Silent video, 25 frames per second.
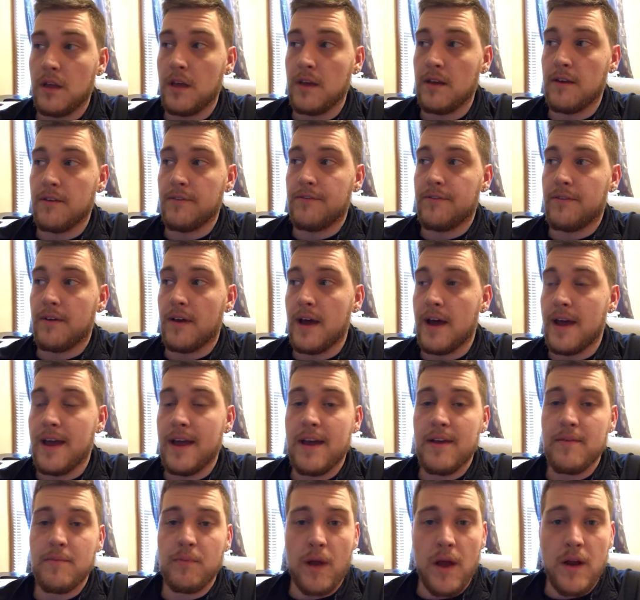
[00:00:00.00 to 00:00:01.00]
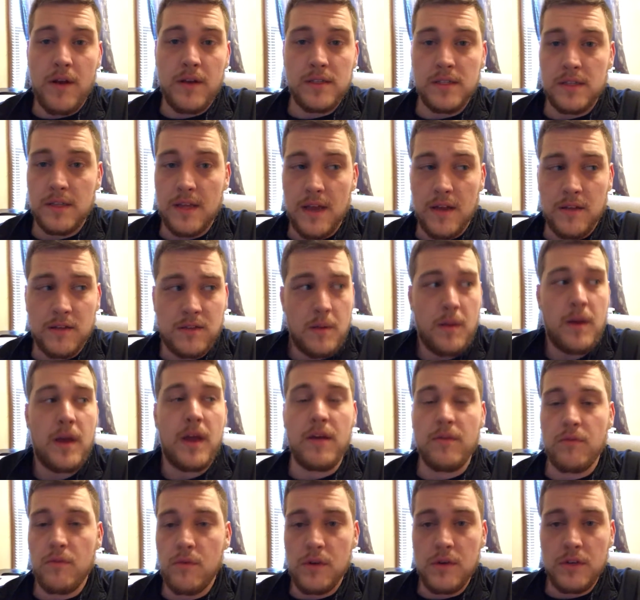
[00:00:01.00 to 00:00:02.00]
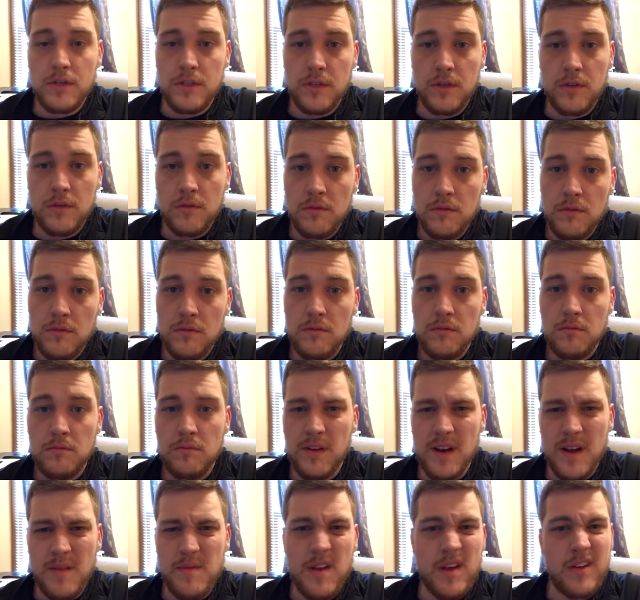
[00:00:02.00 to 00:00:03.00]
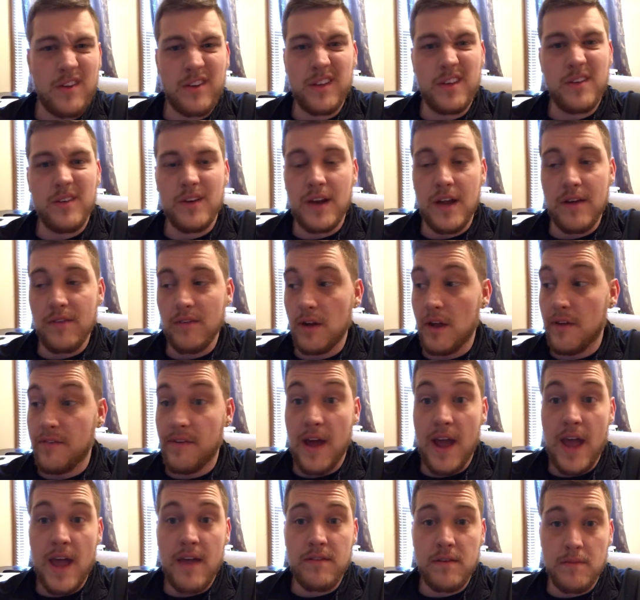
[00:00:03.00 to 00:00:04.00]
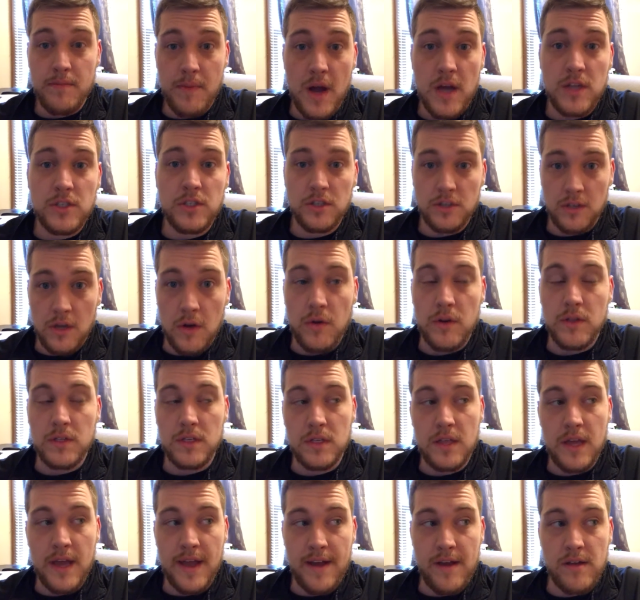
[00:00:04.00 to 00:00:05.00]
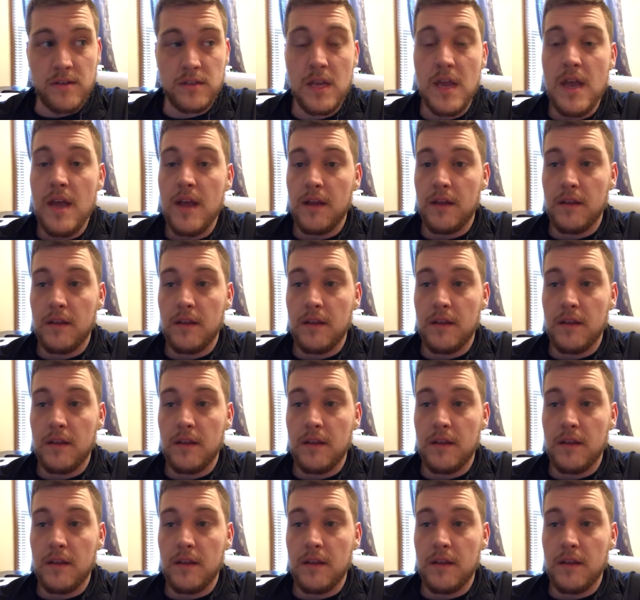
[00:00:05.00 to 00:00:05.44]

If I have brownies in the house, I might have 1 or 2, but I'm not really whatever. If I have a box of donuts in the house,